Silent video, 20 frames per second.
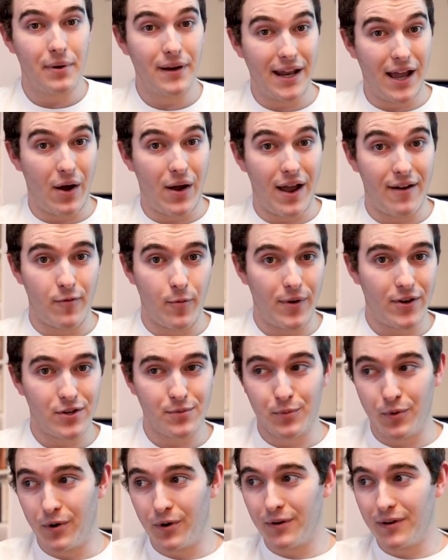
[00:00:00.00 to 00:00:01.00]
But now I have a
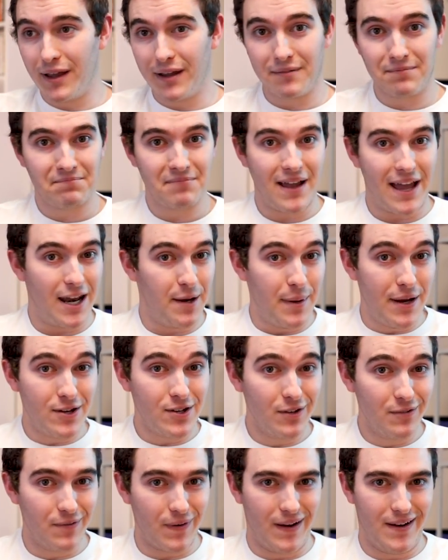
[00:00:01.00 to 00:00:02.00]
bunch more like
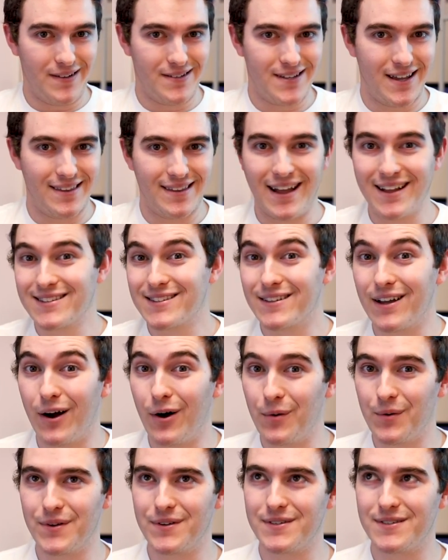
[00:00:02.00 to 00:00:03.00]
animation friends, and that's
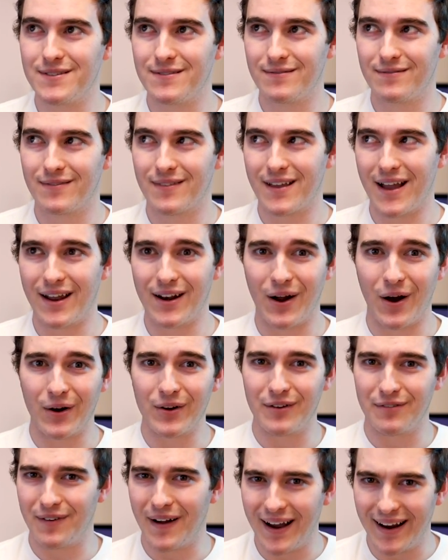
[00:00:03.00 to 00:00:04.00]
always kind of
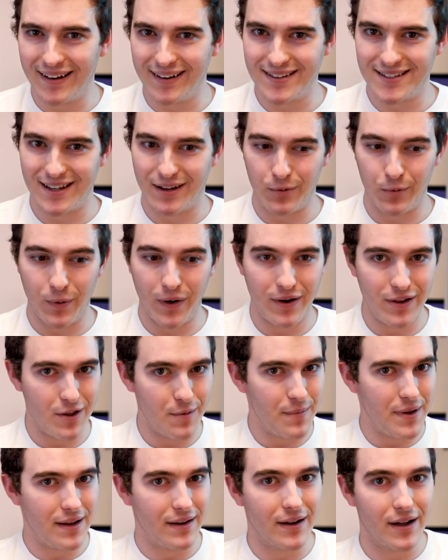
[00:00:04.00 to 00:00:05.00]
hard to find, is like, where do
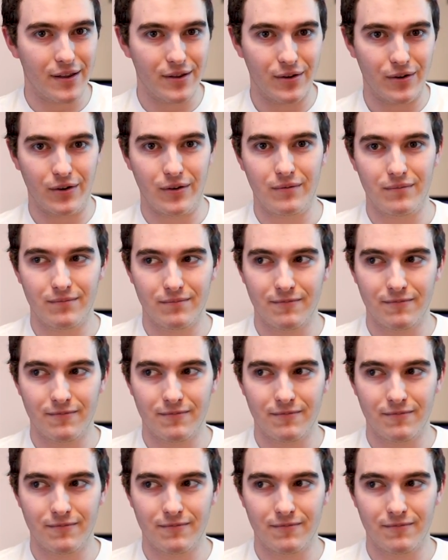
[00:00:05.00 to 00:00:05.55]
you meet other